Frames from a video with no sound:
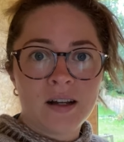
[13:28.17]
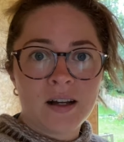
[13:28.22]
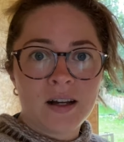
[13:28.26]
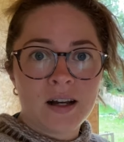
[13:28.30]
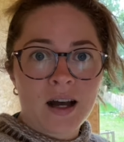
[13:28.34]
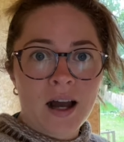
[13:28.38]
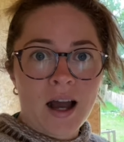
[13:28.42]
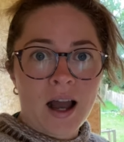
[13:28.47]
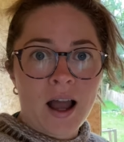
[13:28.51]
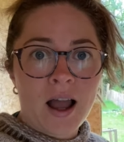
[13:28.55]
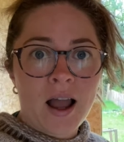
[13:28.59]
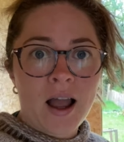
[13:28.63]

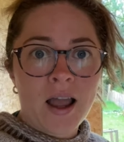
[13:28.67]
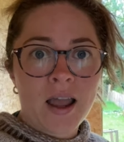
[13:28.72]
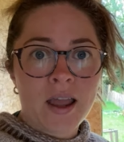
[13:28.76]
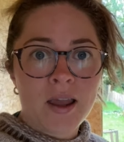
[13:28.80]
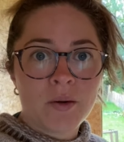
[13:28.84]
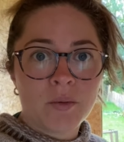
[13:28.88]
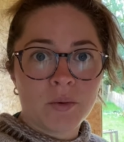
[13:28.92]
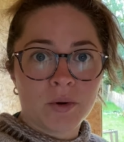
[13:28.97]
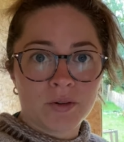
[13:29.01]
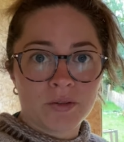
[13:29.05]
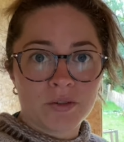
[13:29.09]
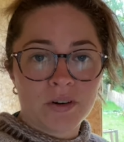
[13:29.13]
I
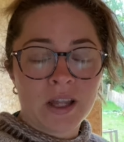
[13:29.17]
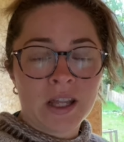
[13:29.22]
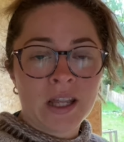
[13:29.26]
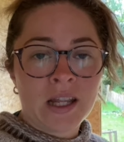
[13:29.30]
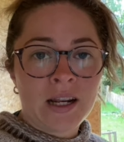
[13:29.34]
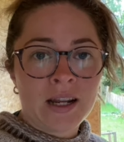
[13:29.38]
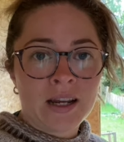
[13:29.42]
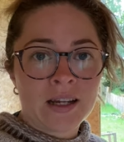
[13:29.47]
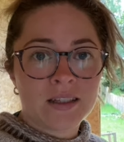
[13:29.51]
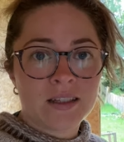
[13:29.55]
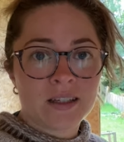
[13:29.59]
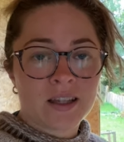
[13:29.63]
would really
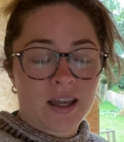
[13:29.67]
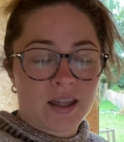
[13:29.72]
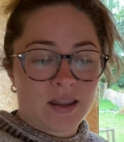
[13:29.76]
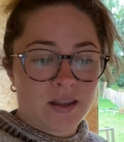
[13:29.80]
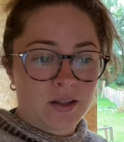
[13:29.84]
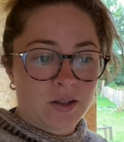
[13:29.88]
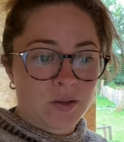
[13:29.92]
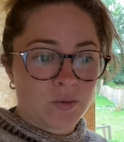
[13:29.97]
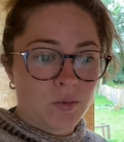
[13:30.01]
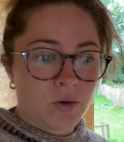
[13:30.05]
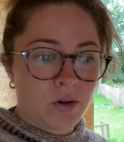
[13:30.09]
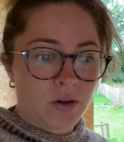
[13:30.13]
like to get
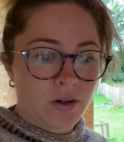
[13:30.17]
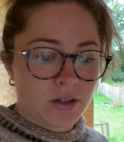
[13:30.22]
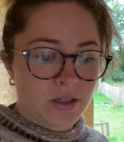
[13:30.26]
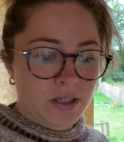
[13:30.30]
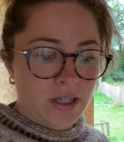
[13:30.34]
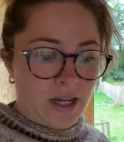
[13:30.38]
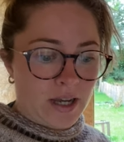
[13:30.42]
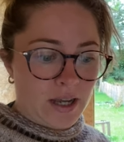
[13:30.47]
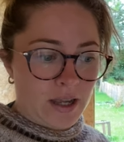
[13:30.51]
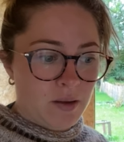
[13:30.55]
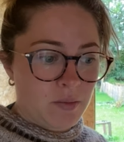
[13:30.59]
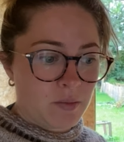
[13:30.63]
this
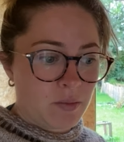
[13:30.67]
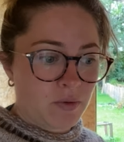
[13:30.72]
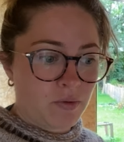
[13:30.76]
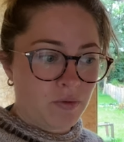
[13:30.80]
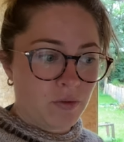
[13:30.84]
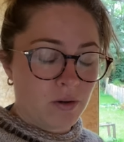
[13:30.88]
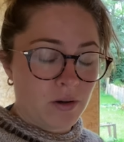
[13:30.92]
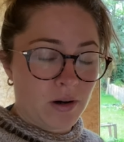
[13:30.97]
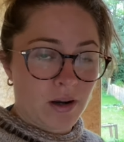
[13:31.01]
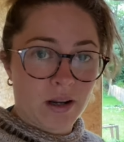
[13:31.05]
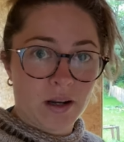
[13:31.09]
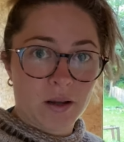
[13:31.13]
watertight
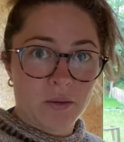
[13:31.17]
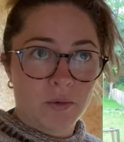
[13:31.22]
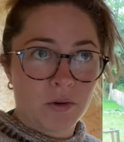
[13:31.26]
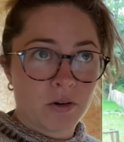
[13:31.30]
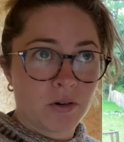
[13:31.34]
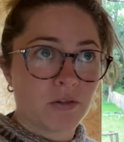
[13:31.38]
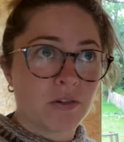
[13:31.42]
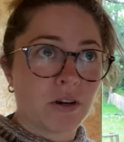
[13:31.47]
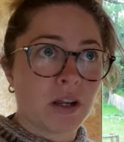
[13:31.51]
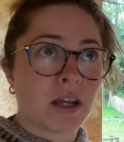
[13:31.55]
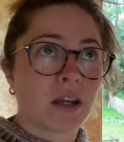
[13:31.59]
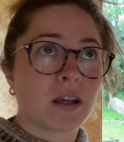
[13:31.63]
before any more
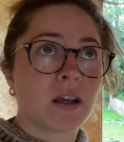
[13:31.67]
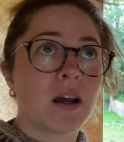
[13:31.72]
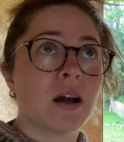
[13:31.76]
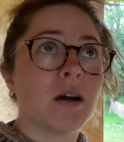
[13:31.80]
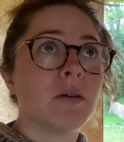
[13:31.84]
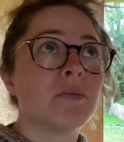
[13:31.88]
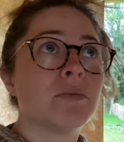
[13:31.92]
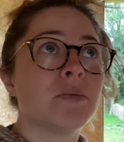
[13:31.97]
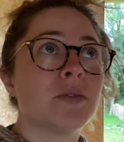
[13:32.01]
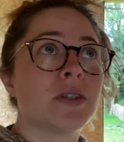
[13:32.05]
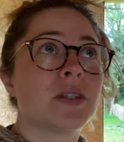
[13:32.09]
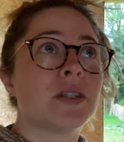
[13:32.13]
rain
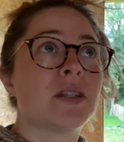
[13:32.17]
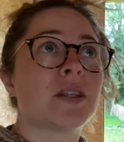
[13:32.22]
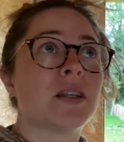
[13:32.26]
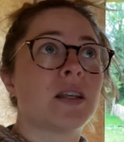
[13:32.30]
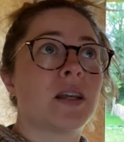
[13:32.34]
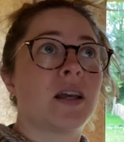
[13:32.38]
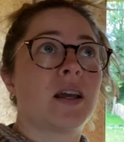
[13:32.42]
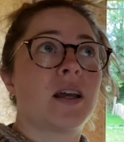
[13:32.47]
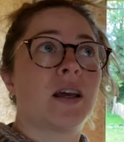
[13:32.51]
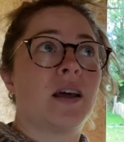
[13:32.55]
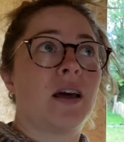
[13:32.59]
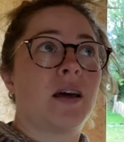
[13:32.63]
comes.
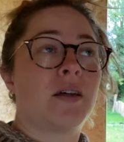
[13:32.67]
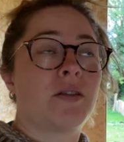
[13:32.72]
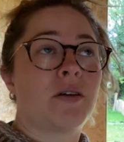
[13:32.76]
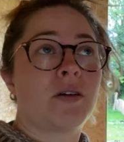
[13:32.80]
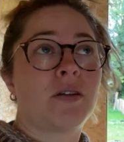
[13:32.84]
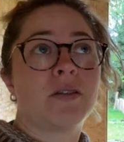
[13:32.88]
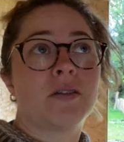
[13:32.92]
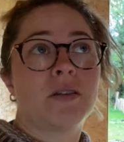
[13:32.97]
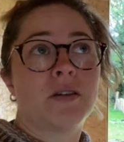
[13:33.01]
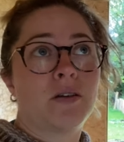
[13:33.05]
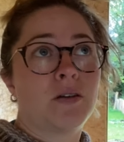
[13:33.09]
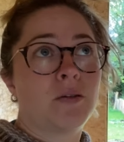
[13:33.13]
I
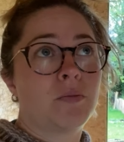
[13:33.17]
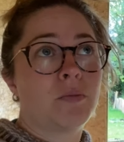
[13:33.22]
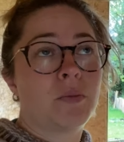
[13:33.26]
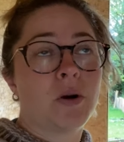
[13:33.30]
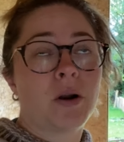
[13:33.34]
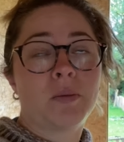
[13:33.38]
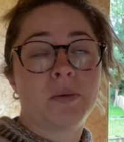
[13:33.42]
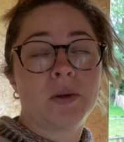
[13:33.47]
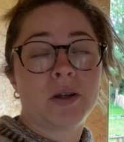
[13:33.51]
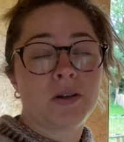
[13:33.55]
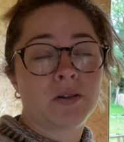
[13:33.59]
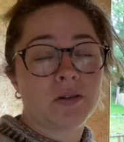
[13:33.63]
think they're
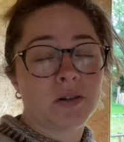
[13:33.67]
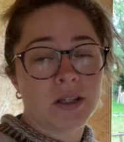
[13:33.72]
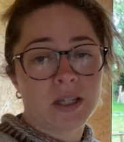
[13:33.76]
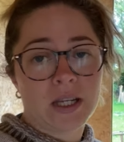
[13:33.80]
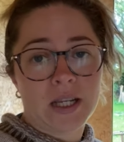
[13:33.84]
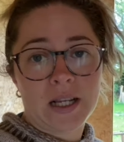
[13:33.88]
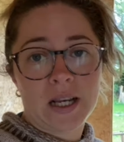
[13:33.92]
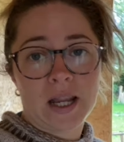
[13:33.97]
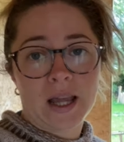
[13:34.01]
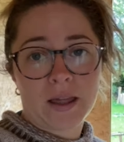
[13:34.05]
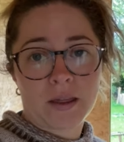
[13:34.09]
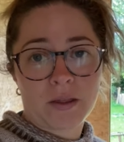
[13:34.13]
probably going to
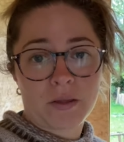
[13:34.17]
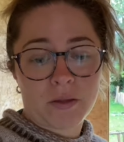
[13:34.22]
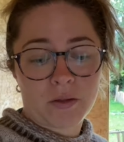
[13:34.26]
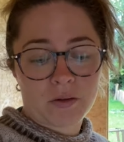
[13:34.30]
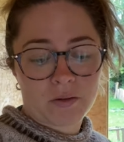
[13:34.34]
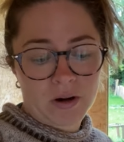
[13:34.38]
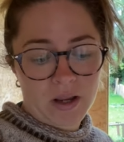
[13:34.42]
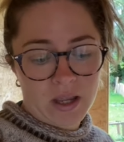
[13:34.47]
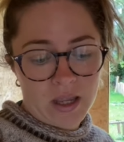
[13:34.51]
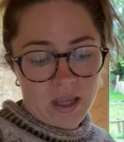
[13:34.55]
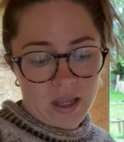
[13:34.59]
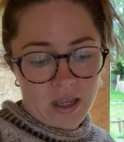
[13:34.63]
need like
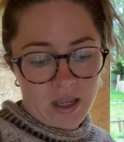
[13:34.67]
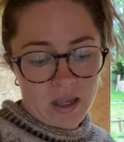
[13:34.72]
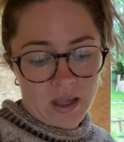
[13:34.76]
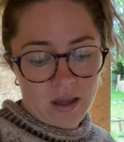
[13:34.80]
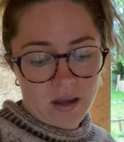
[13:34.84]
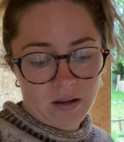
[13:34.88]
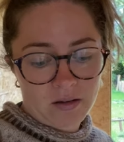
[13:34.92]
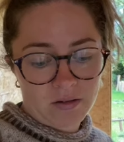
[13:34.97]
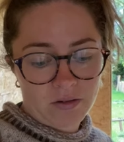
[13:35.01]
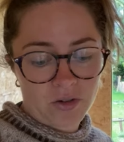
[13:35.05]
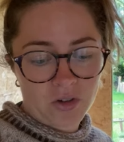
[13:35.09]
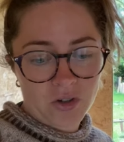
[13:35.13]
three
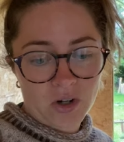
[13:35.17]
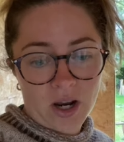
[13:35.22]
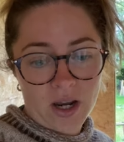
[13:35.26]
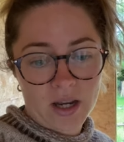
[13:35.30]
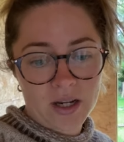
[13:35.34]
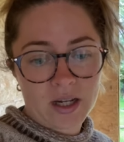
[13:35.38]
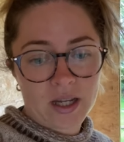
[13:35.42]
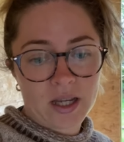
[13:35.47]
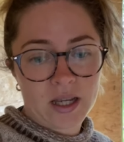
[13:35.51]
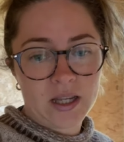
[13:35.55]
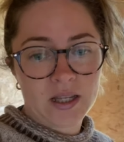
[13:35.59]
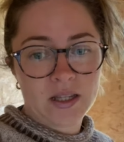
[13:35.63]
dry
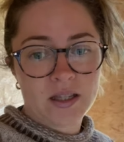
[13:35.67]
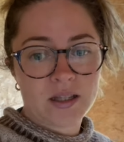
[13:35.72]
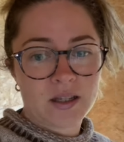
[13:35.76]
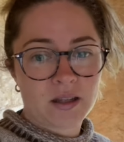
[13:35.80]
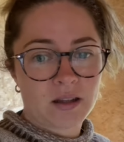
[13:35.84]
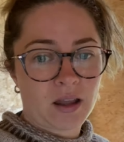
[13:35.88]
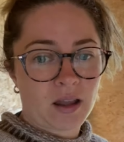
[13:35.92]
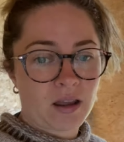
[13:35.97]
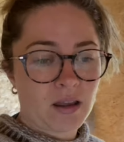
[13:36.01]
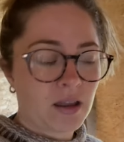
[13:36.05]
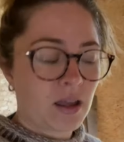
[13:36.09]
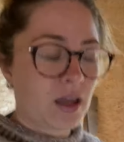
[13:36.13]
days to
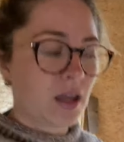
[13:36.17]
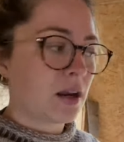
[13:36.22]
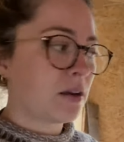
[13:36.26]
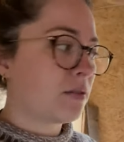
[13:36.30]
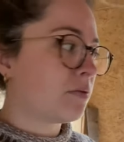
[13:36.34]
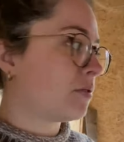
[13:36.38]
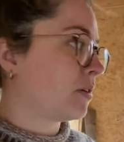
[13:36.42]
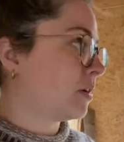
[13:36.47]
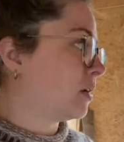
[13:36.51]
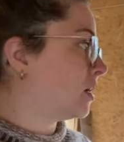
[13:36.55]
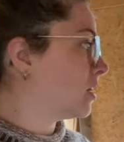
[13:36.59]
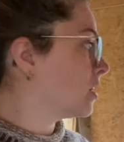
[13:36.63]
like get it
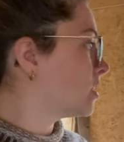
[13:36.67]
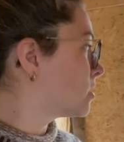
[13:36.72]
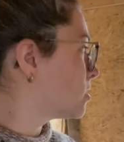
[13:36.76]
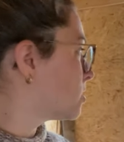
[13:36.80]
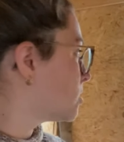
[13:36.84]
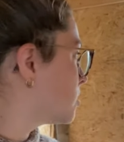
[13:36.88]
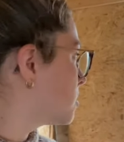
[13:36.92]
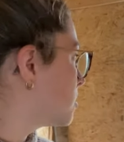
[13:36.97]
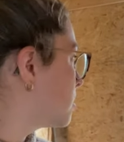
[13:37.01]
finished